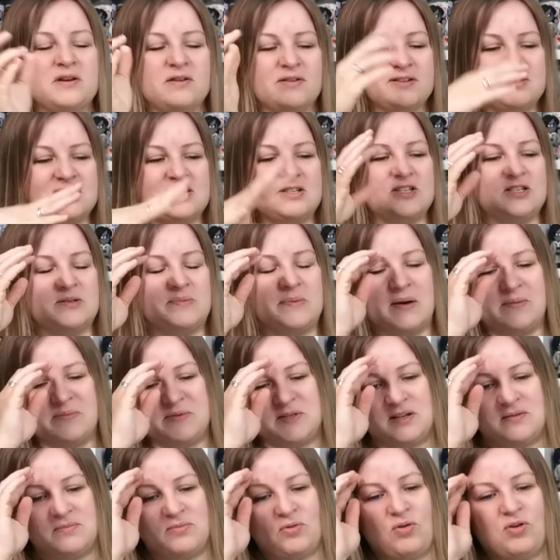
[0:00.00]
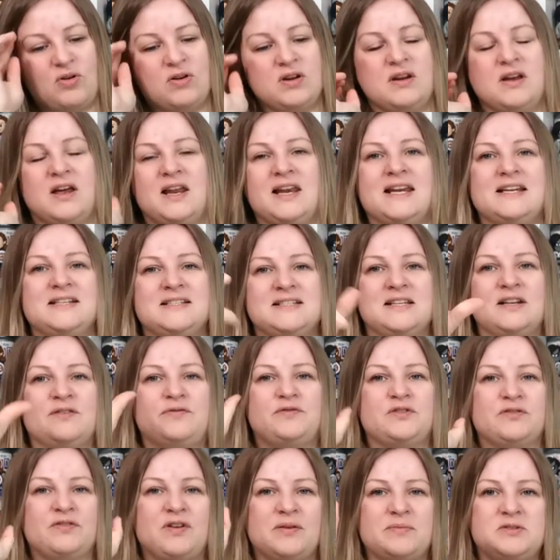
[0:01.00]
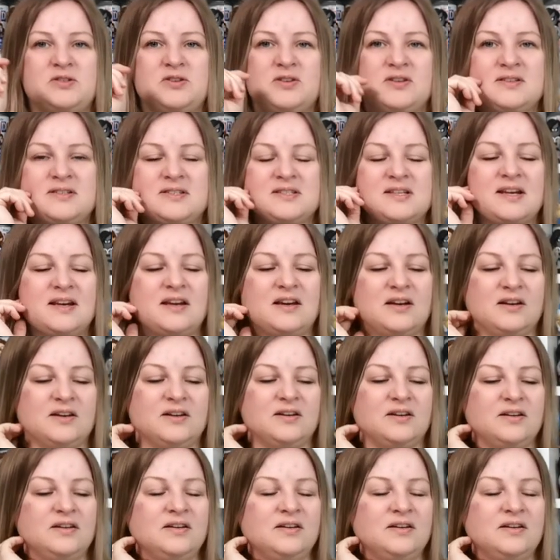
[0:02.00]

nice to just be able to, or at least lift her up so you can see her.